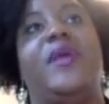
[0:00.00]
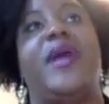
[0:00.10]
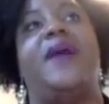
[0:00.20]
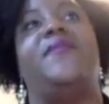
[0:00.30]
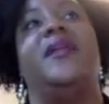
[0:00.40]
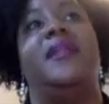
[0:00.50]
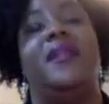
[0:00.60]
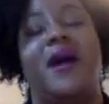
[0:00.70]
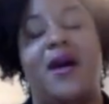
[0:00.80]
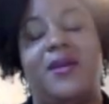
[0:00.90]
we have a
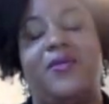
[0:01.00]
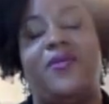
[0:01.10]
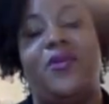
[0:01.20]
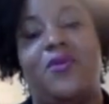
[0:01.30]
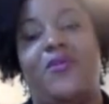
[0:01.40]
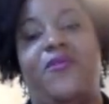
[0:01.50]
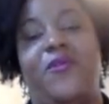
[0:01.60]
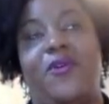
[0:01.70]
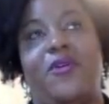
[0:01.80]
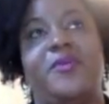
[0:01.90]
lot of Google
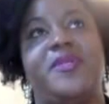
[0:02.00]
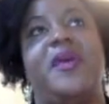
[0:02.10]
Forms,